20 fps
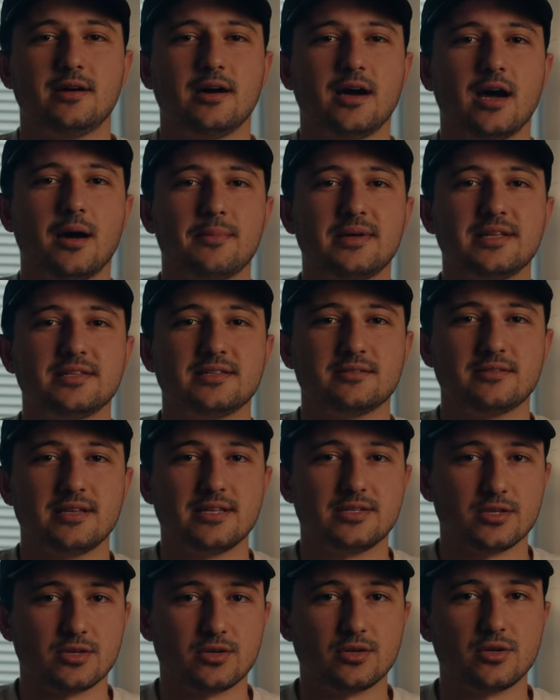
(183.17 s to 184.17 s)

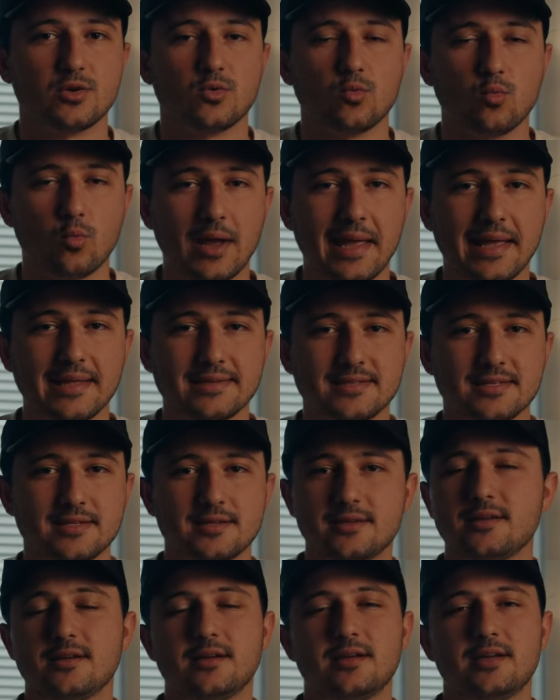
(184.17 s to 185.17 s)
It's a good weight,
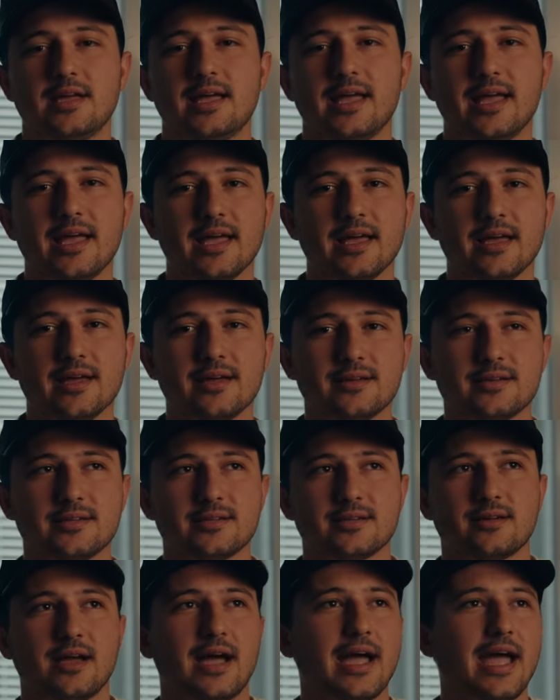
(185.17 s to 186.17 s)

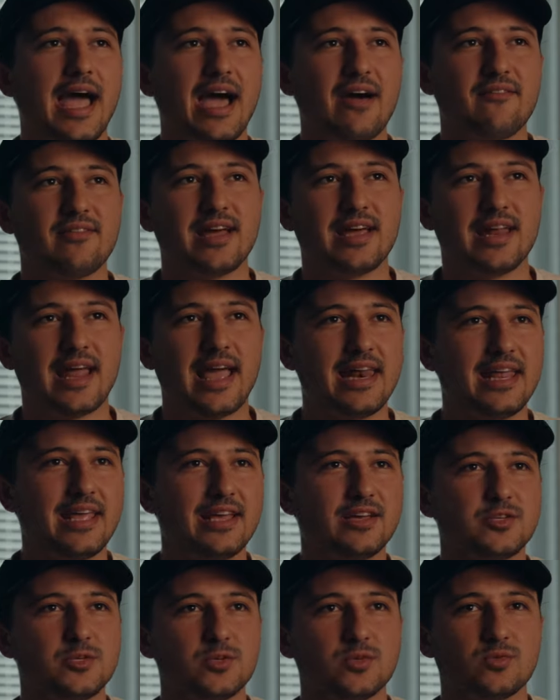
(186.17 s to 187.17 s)
and I haven't had
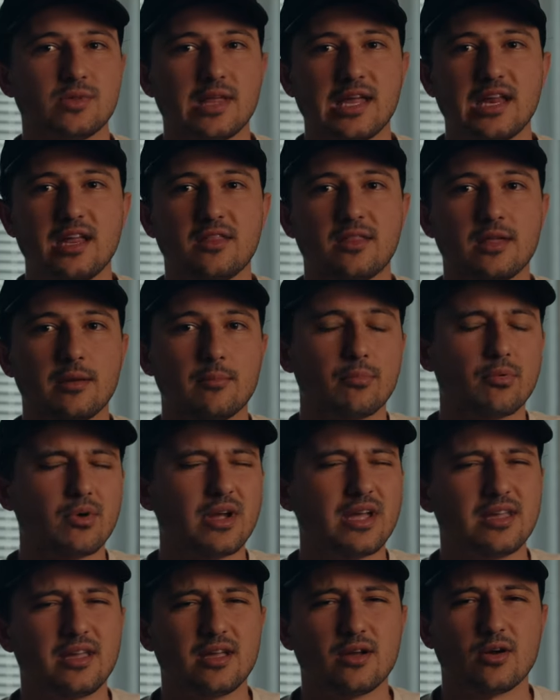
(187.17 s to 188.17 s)
any issues with anything
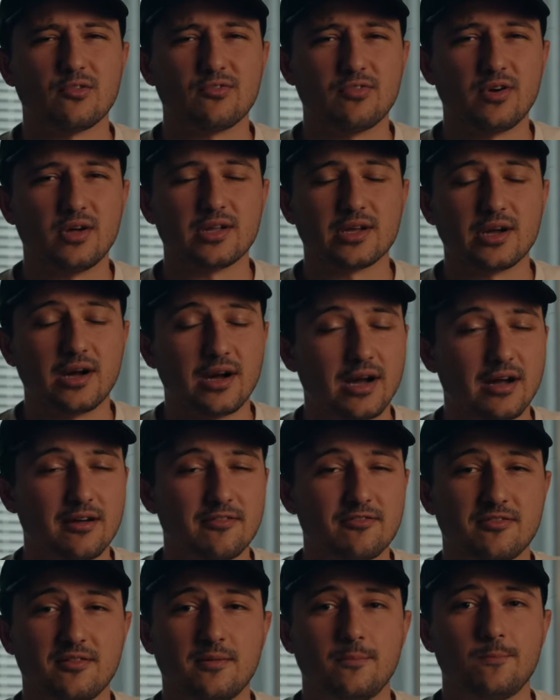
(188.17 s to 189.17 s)
breaking or falling
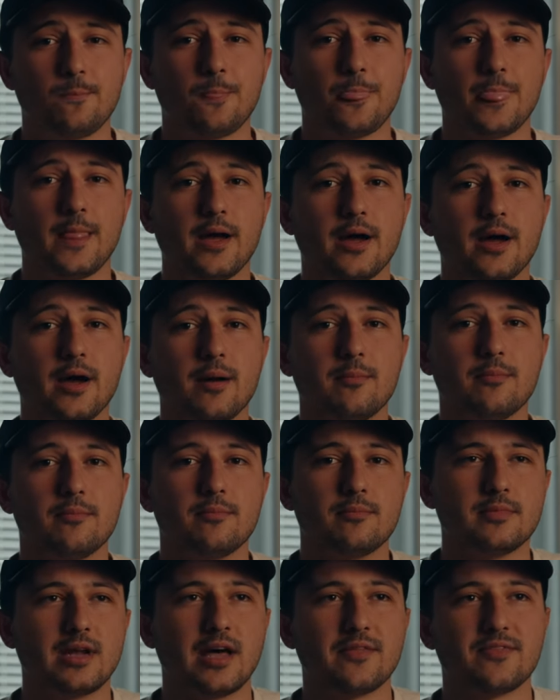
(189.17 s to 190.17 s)
off.
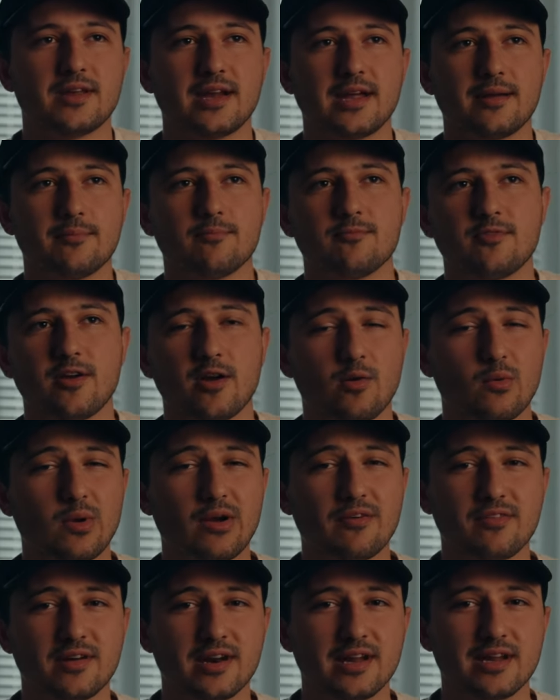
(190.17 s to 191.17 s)
Not that I'm very
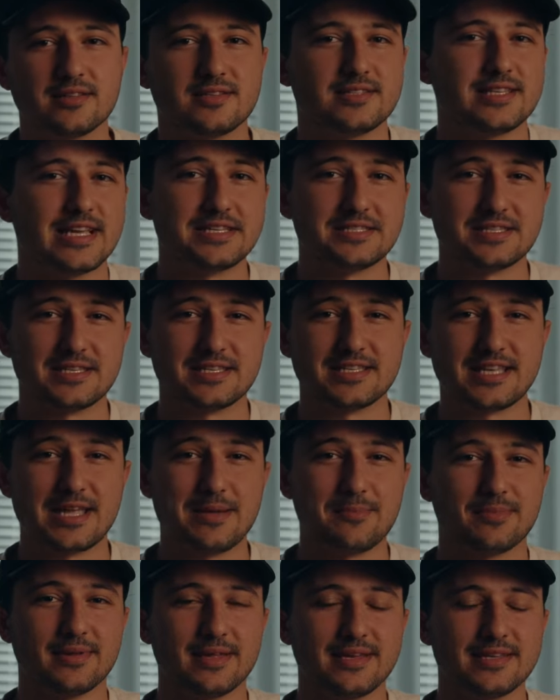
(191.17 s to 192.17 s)
rough on it. It stays in the
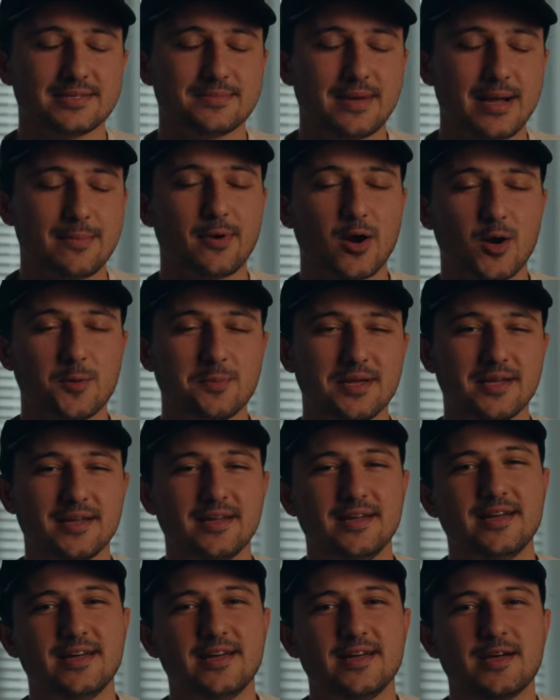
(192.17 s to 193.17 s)
same place in my
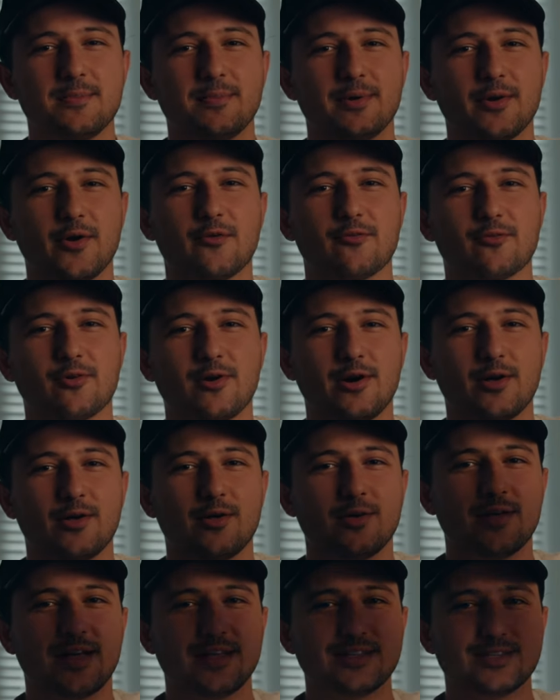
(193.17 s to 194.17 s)
apartment, but
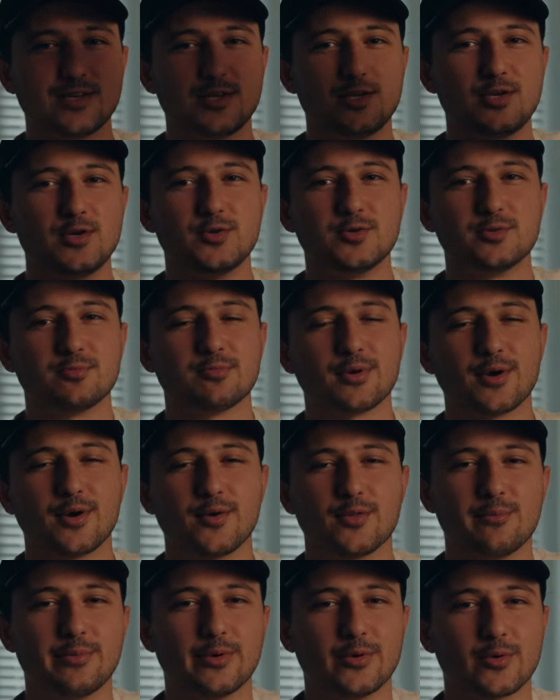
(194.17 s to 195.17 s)
overall, that's a huge
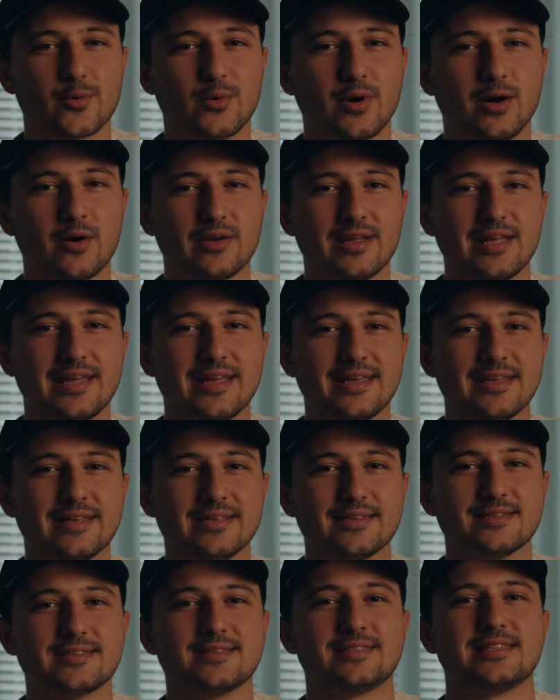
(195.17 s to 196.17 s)
pro. The build quality
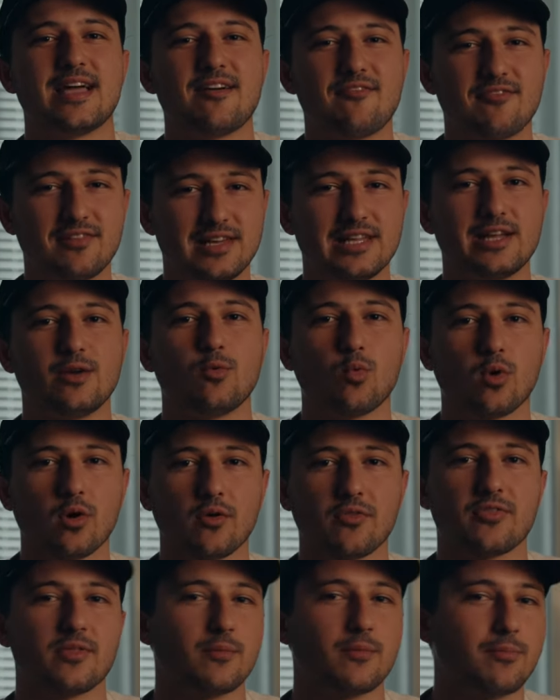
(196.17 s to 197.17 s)
is definitely
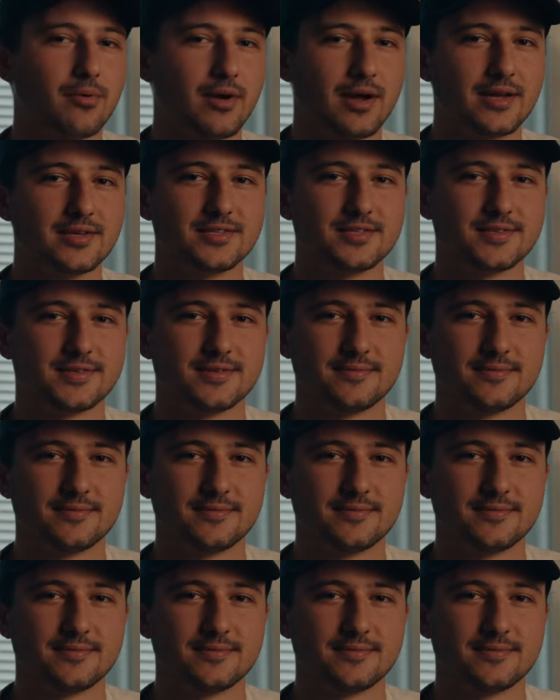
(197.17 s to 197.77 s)
worth the price.